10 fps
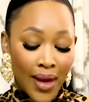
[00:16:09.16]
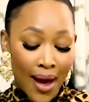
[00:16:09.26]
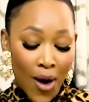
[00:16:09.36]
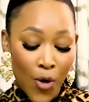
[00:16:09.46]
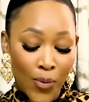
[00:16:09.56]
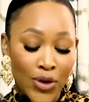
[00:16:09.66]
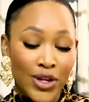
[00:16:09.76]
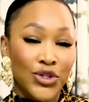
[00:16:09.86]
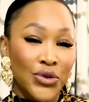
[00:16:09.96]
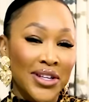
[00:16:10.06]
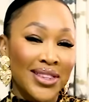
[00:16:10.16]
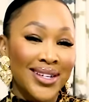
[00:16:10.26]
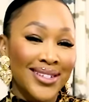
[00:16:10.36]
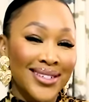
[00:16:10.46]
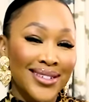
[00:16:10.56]
I hope you enjoyed
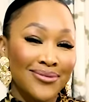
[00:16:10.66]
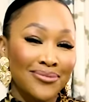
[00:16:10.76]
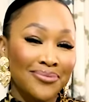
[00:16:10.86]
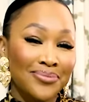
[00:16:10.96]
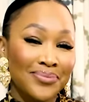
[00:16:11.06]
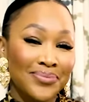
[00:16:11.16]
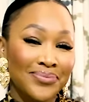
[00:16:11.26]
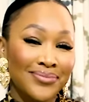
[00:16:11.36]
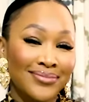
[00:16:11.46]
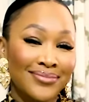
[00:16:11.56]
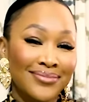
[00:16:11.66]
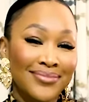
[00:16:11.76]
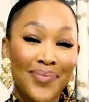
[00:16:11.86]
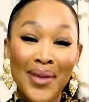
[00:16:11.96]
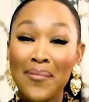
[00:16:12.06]
this.
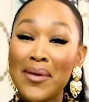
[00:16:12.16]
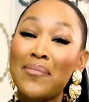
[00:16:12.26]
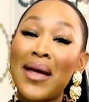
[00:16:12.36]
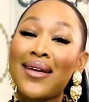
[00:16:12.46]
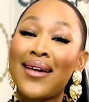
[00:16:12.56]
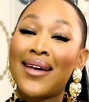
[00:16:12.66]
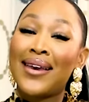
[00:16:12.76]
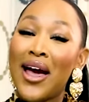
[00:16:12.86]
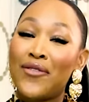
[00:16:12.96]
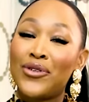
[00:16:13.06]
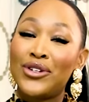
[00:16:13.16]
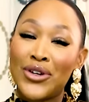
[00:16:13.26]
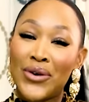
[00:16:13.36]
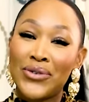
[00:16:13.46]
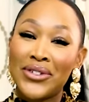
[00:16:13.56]
Me making an avocado
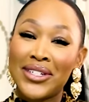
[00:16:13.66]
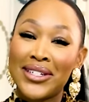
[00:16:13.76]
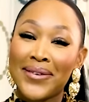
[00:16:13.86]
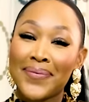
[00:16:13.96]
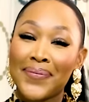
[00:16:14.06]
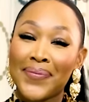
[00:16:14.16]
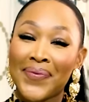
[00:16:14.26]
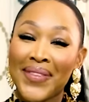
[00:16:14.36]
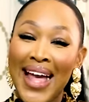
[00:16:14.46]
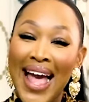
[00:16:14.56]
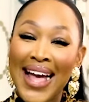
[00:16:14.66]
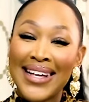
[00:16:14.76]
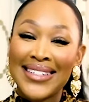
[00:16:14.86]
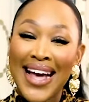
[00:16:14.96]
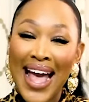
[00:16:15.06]
toast.
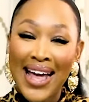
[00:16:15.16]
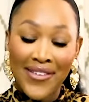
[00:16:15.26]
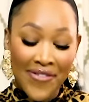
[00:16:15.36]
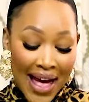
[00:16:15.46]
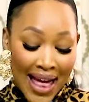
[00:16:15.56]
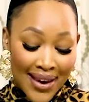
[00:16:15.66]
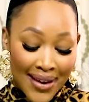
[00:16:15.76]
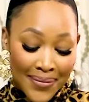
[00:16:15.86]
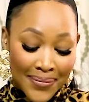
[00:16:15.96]
And I had fun.